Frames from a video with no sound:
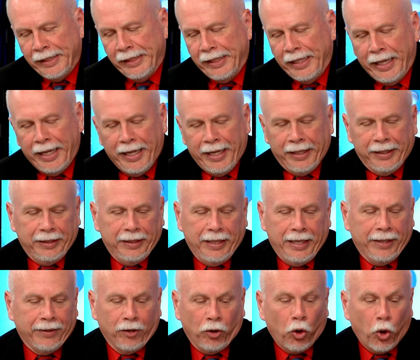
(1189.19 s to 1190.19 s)
And
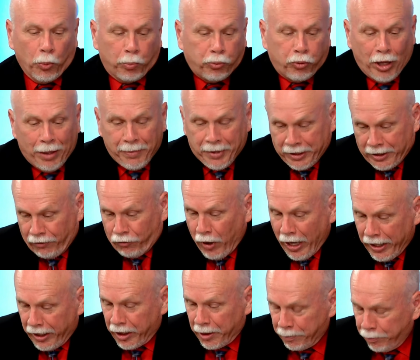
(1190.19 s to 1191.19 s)
the whole premise of
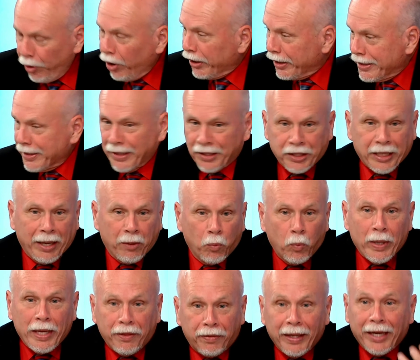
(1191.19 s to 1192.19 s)
writing a book is to say,
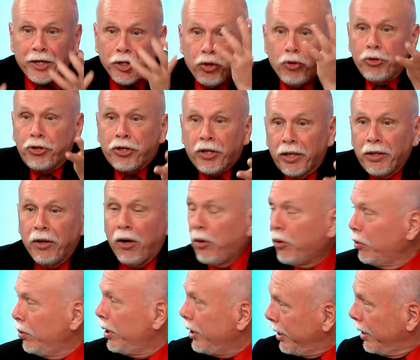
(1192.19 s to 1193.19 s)
we think you should know